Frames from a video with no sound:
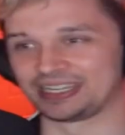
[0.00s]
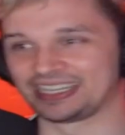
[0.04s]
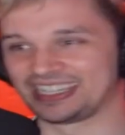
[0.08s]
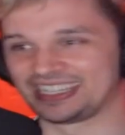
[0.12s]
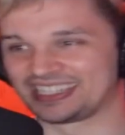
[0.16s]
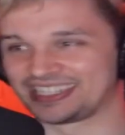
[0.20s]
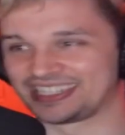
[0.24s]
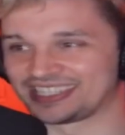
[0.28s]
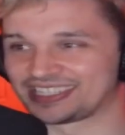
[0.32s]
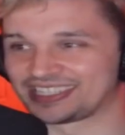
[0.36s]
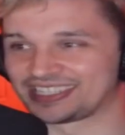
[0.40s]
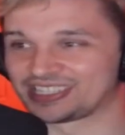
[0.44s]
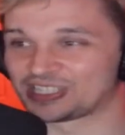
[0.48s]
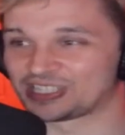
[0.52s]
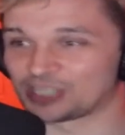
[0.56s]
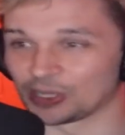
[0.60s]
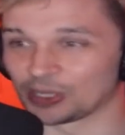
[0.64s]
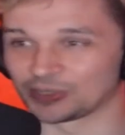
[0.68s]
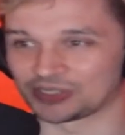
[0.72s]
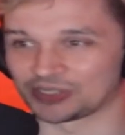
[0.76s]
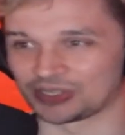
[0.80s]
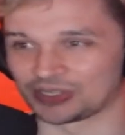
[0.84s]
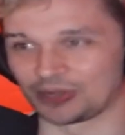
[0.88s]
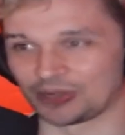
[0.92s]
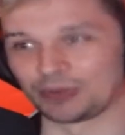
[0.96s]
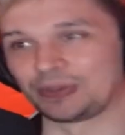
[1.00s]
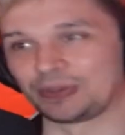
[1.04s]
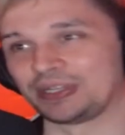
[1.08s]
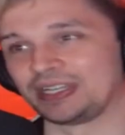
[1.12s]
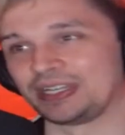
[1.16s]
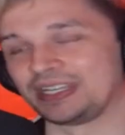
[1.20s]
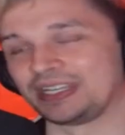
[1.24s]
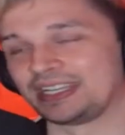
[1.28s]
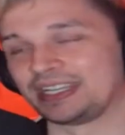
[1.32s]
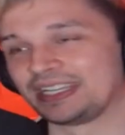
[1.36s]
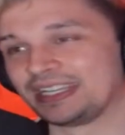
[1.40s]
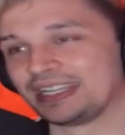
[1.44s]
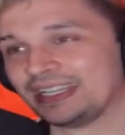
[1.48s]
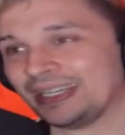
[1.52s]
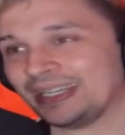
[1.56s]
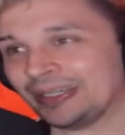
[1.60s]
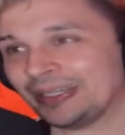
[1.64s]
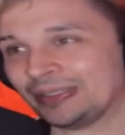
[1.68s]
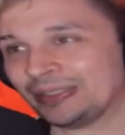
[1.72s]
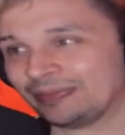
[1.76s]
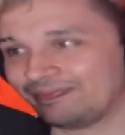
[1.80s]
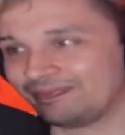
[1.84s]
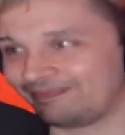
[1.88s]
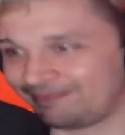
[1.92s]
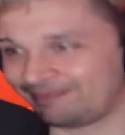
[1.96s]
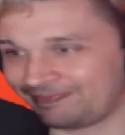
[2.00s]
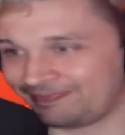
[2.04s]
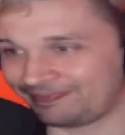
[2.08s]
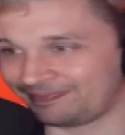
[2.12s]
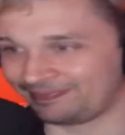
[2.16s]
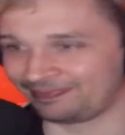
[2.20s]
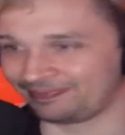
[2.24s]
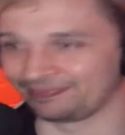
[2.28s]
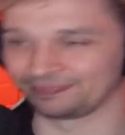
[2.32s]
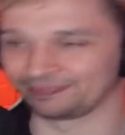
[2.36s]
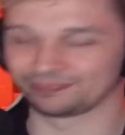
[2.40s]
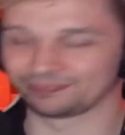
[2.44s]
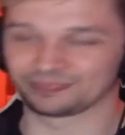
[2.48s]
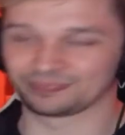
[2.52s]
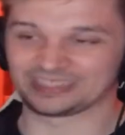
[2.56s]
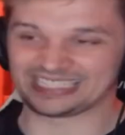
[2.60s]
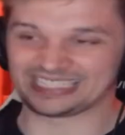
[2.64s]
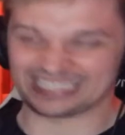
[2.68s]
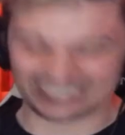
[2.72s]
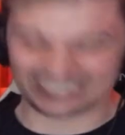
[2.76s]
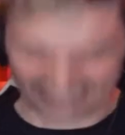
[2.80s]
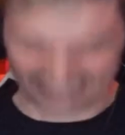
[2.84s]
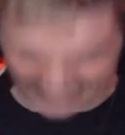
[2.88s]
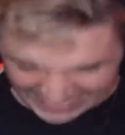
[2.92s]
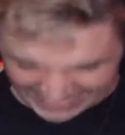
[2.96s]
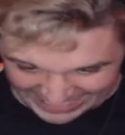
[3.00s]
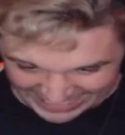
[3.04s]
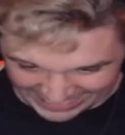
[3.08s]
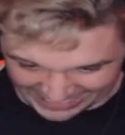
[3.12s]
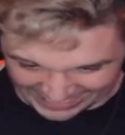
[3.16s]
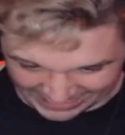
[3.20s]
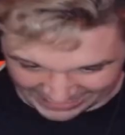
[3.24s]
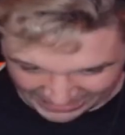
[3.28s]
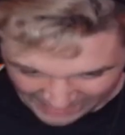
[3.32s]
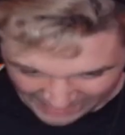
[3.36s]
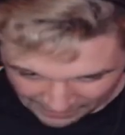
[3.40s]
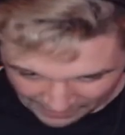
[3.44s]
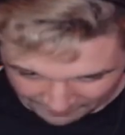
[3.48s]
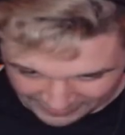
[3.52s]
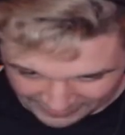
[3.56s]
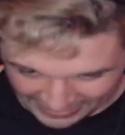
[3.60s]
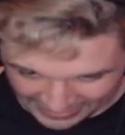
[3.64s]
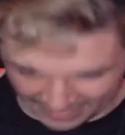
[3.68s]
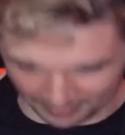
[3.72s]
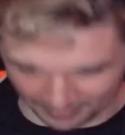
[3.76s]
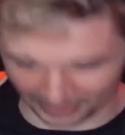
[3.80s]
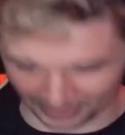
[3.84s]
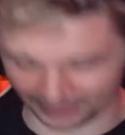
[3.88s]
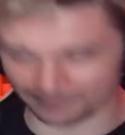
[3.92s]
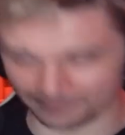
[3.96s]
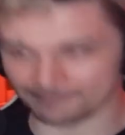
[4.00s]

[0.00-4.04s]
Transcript: It's just so, so good. Yes, I love gaming.